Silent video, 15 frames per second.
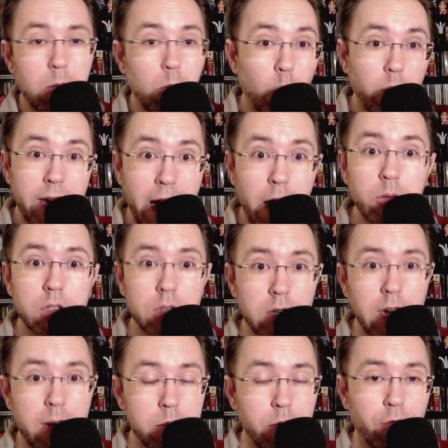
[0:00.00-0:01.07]
Well, now's the
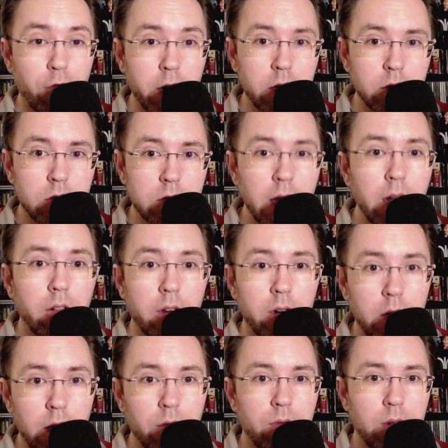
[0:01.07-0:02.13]
time to freaking sell it
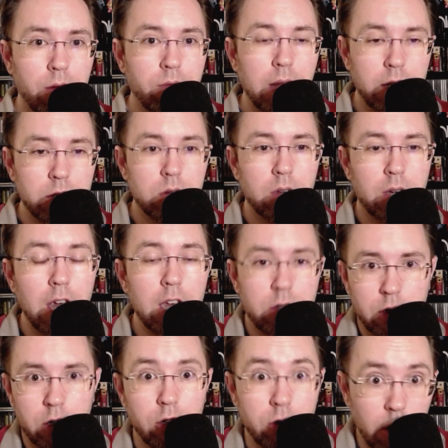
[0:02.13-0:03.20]
if, if that's the case
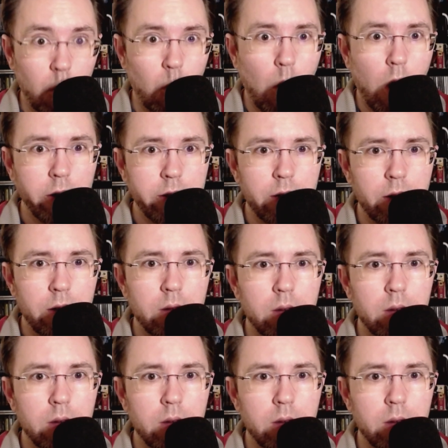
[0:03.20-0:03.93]
and you don't want it.